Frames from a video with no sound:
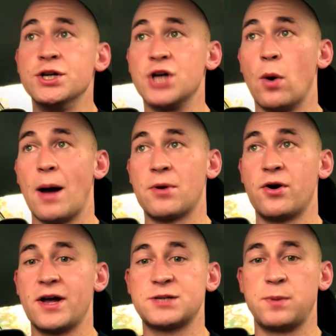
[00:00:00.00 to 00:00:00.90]
So I'm
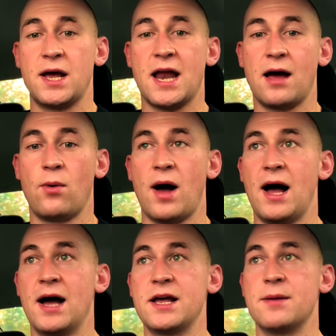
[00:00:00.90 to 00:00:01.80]
going to explain how
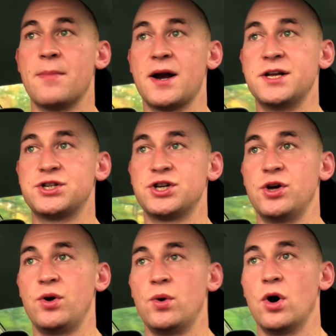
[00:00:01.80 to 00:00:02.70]
I managed
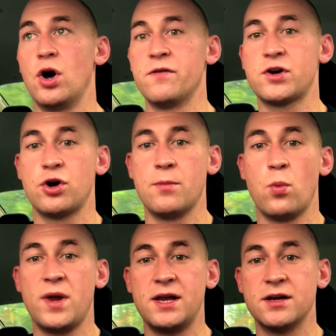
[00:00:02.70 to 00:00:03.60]
to overcome a
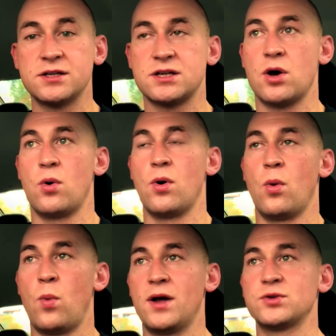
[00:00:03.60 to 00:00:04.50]
weakness
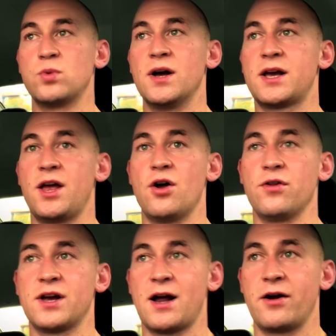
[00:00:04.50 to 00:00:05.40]
whilst working
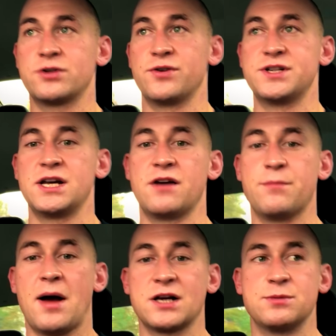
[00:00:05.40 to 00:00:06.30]
on the characteristic
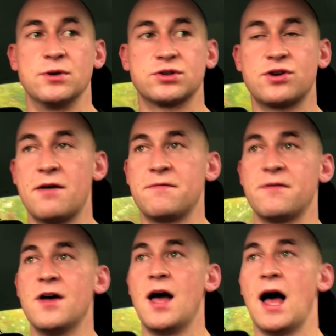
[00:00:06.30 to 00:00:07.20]
of maximal strength
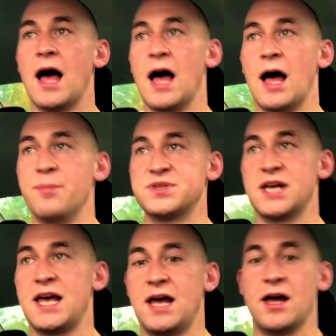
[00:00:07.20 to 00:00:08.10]

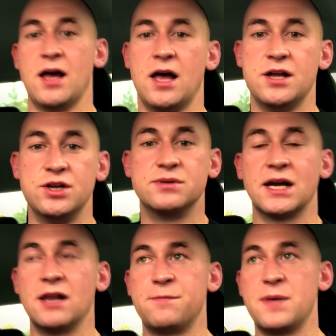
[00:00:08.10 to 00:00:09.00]
to hit a new
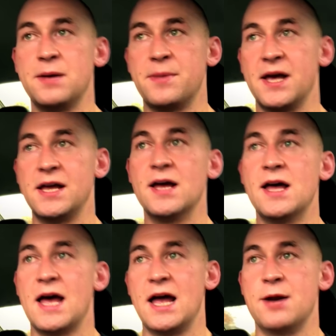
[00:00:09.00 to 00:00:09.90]
deadlift
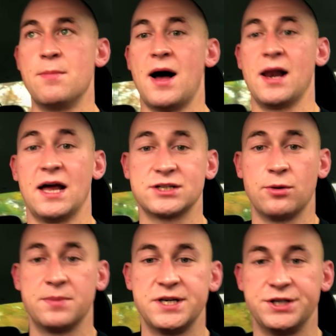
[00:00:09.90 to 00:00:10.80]
PB in my last
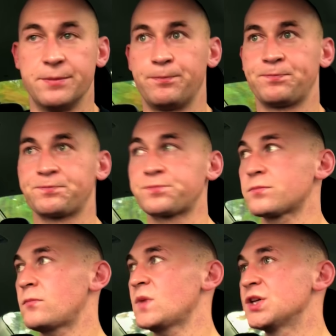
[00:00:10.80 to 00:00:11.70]
competition.
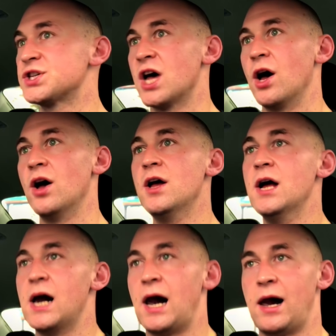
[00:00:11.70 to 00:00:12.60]
So
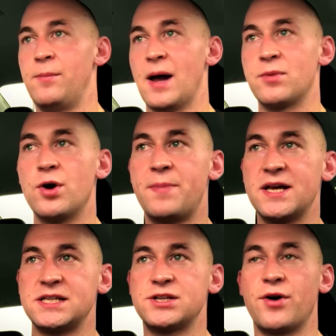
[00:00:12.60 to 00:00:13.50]
I'm going to
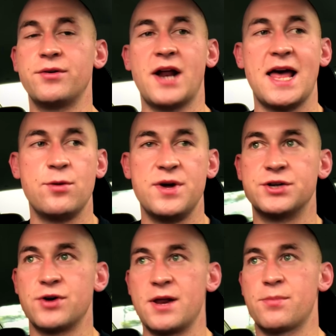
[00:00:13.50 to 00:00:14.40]
base this around an
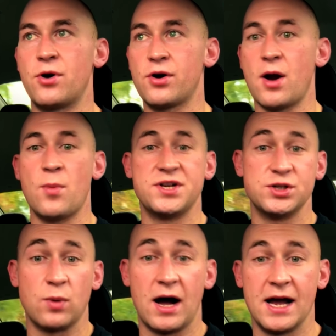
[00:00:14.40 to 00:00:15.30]
8-week training program, which
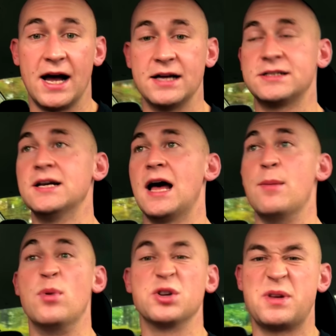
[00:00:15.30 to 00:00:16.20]
is what I had,
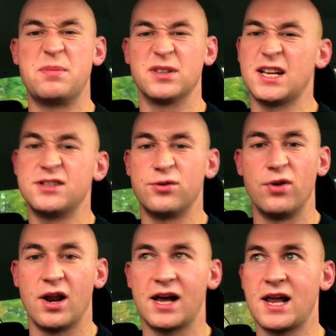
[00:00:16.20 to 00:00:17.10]
and most people tend to
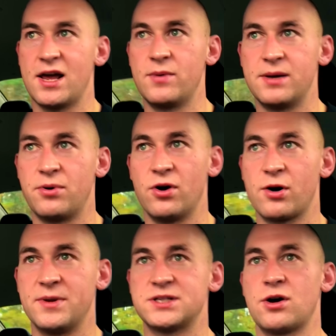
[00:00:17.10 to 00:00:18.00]
run like an 8-week
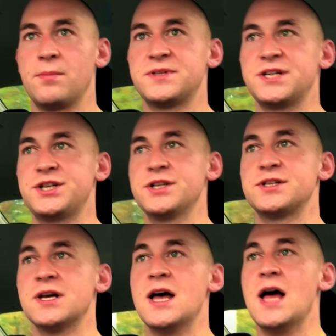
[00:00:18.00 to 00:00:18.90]
program into competitions.